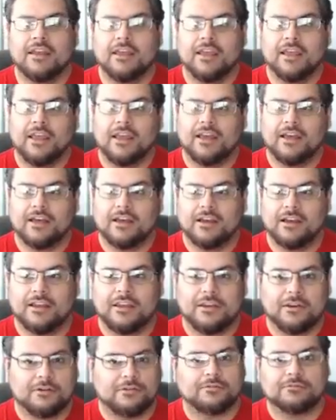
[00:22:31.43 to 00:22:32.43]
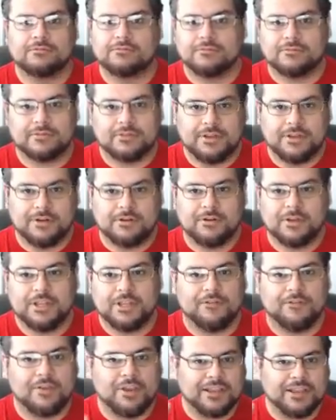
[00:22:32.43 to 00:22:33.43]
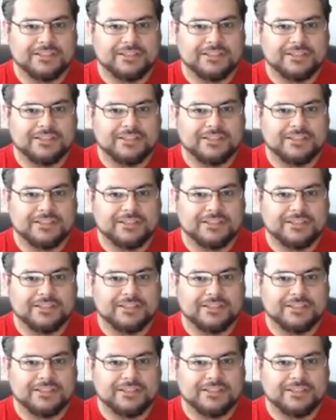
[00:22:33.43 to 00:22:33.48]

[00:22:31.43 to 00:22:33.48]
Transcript: Uh, you know, you know, if you guys